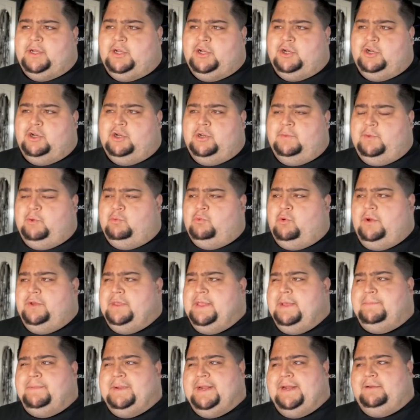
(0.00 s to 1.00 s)
could be wrong on
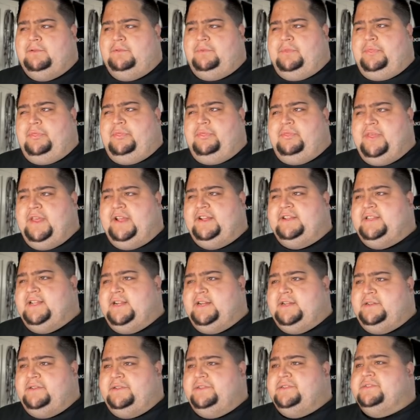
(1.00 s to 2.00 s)
that, but I don't think that
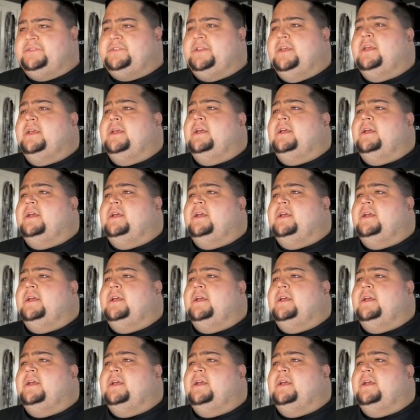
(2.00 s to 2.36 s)
it is.